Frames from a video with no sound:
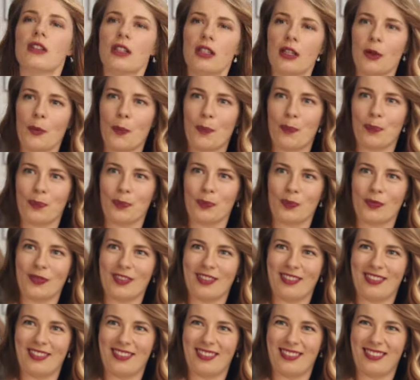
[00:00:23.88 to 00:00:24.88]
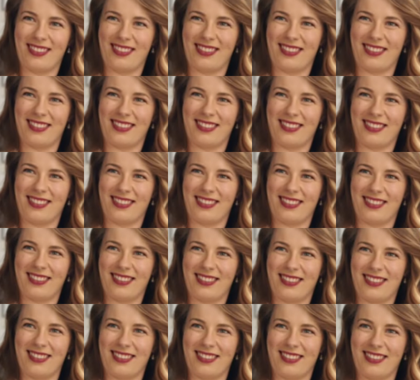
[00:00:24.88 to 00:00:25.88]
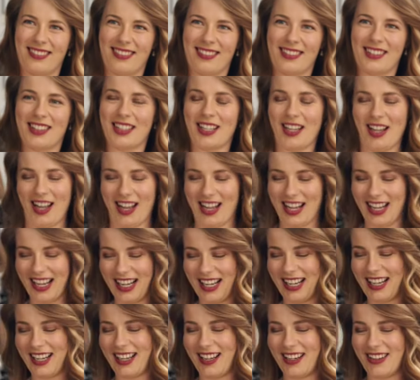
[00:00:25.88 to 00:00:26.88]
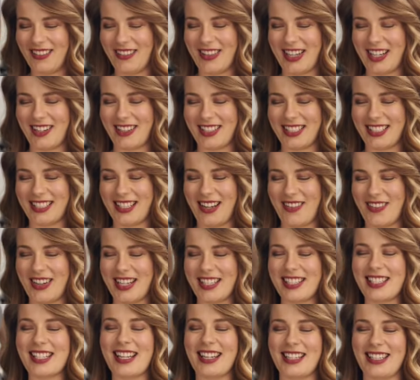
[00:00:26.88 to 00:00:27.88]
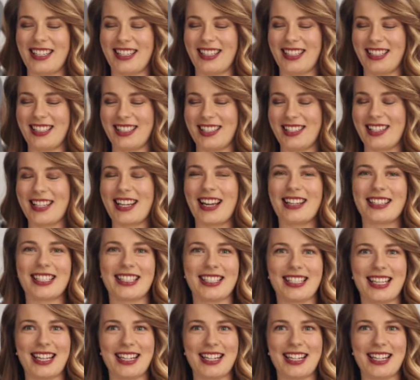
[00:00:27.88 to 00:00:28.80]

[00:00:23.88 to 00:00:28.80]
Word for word: with Leica dual lens camera? MyMix It and make it personal. Vodafone, power to you.